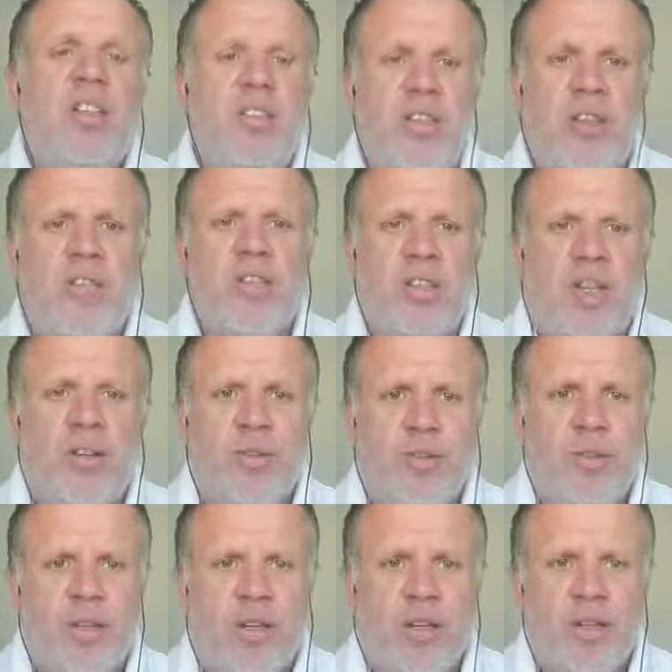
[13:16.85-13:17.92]
service-led
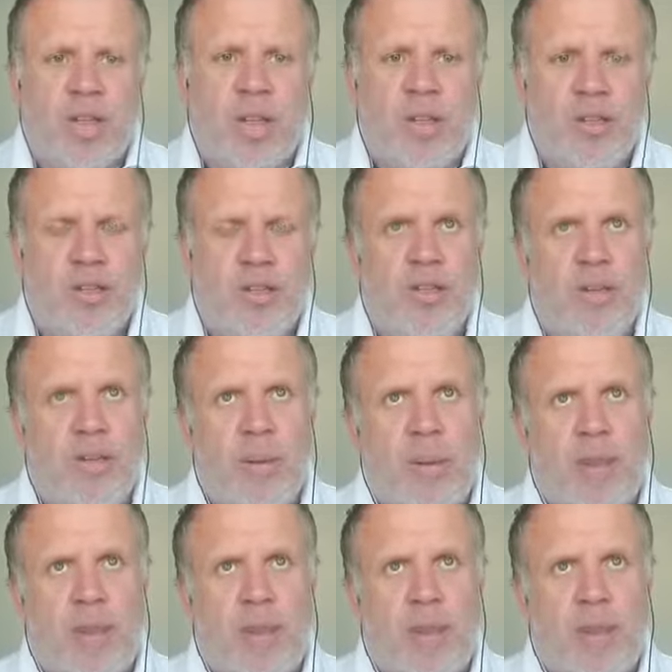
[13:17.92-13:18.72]
organisations,